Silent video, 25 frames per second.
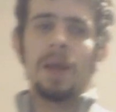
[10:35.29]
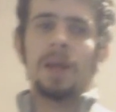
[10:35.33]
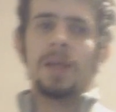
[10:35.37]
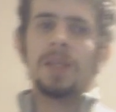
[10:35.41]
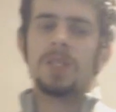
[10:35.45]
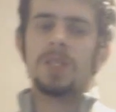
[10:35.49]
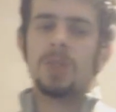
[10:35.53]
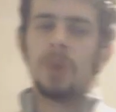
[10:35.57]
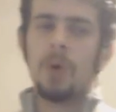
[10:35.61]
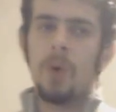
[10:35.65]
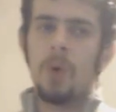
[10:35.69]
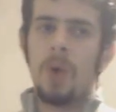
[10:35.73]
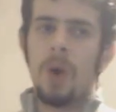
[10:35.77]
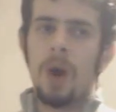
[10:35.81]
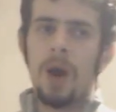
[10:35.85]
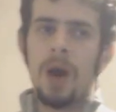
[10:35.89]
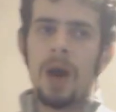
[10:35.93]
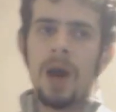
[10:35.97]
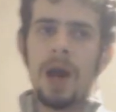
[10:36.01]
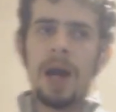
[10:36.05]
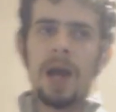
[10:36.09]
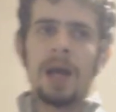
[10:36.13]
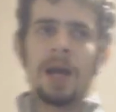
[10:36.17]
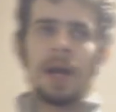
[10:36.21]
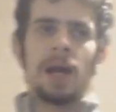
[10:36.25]
So
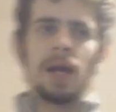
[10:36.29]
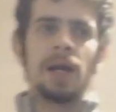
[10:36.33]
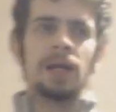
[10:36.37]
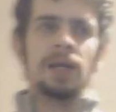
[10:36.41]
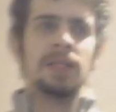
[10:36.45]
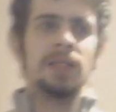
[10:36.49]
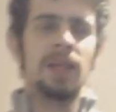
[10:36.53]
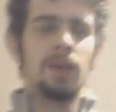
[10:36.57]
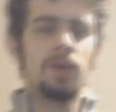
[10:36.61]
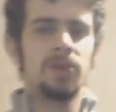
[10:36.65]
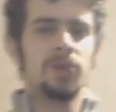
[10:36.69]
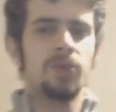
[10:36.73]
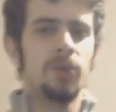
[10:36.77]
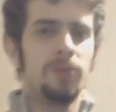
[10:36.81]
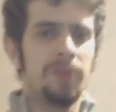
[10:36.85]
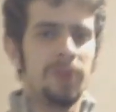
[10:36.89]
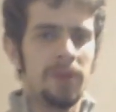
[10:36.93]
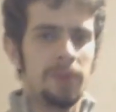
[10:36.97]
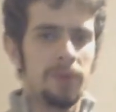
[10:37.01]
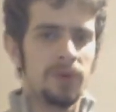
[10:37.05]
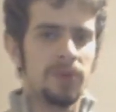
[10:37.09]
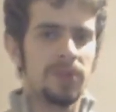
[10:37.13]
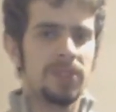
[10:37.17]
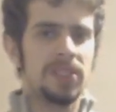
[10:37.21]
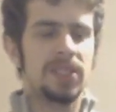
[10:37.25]
there were two
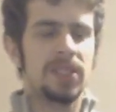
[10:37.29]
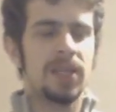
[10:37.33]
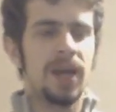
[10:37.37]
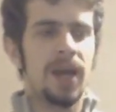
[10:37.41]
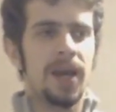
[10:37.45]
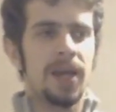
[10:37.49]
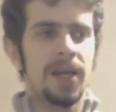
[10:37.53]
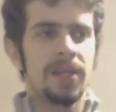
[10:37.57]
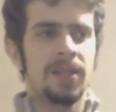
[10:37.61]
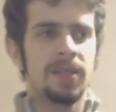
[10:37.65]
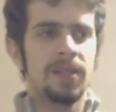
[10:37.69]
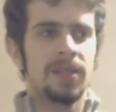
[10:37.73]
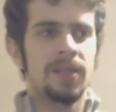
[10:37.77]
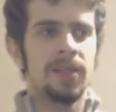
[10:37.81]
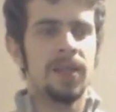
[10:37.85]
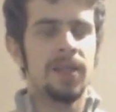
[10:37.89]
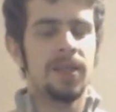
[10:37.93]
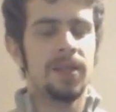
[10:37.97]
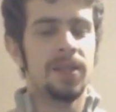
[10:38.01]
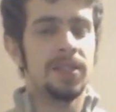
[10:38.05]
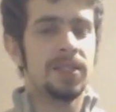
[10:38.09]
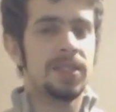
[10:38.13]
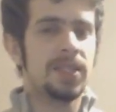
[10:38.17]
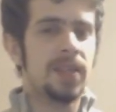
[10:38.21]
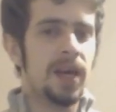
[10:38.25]
people inside
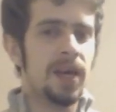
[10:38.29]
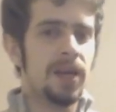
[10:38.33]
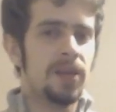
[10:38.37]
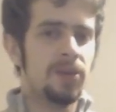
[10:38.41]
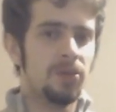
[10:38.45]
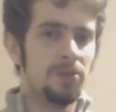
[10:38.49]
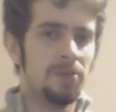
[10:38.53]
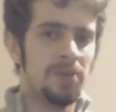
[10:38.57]
that decided